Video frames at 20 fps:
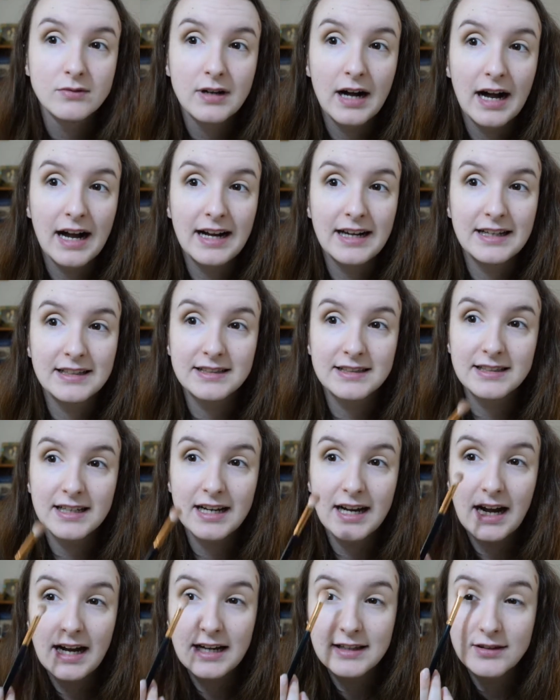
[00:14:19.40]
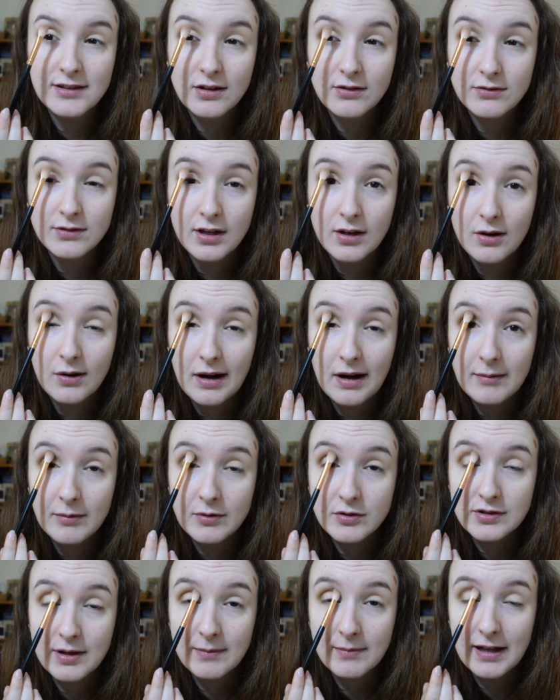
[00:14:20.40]
and I don't know how
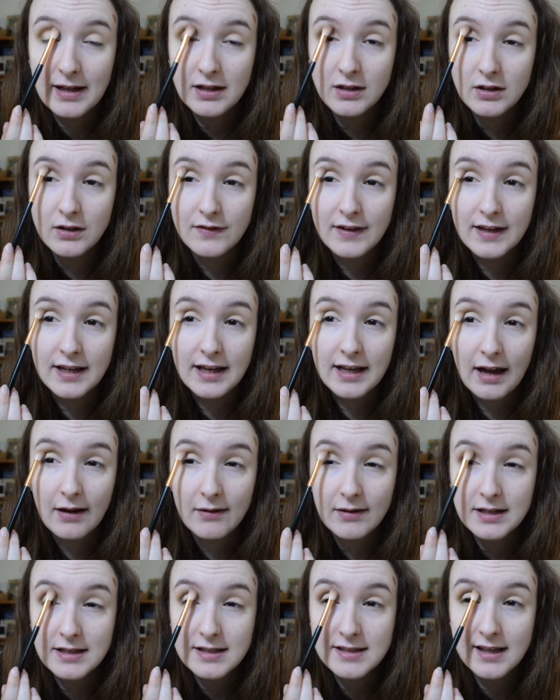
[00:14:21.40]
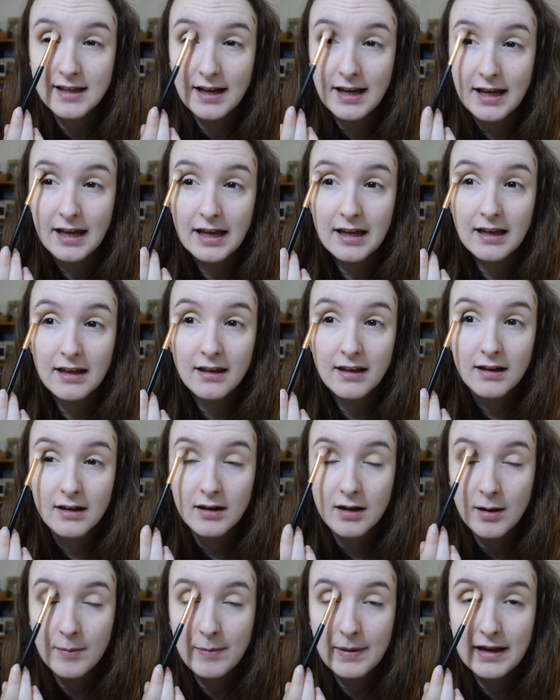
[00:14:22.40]
much I'm loving how it's
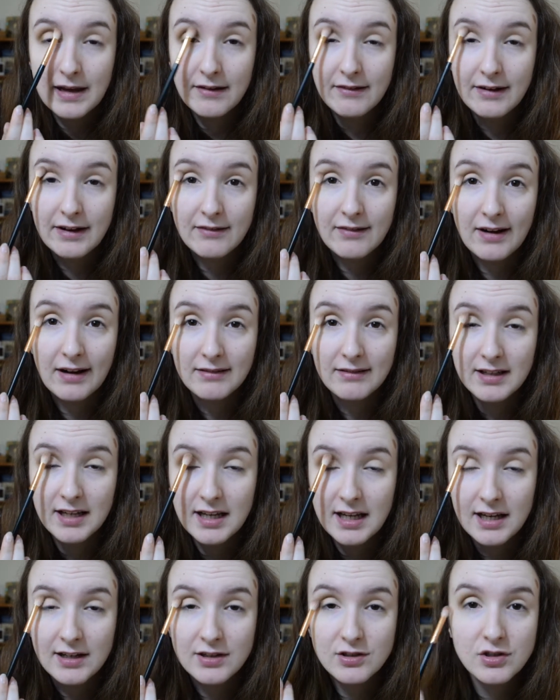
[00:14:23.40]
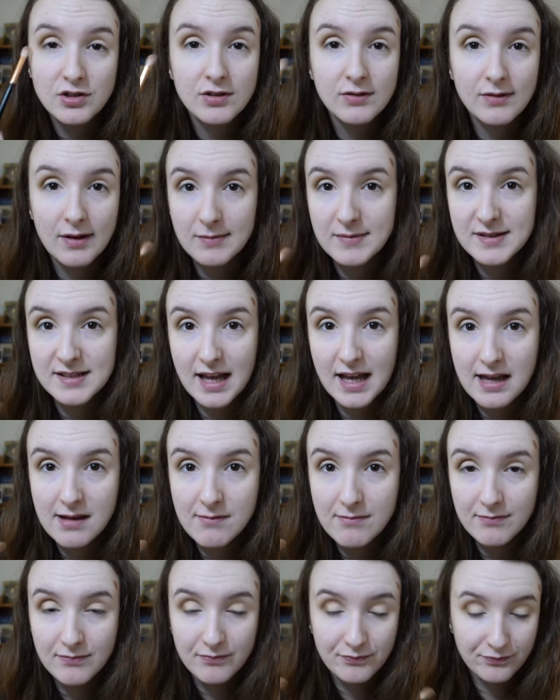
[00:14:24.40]
appearing around here. Do you know what I'm saying?